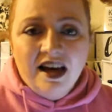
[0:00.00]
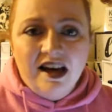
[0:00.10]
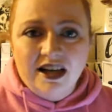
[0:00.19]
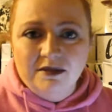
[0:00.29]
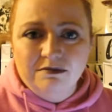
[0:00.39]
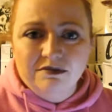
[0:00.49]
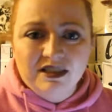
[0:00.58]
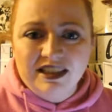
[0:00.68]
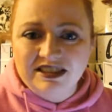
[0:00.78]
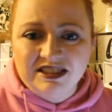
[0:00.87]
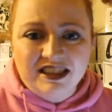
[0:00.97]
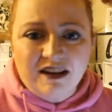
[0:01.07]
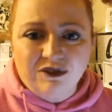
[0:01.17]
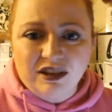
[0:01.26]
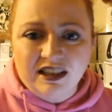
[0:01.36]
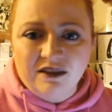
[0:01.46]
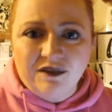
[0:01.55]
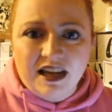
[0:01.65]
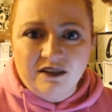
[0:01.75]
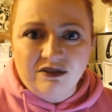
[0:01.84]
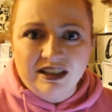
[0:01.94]
um, it's definitely a
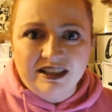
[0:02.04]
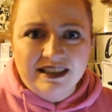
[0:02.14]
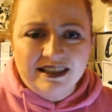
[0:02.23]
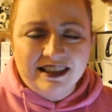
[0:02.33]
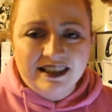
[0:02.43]
favourite it,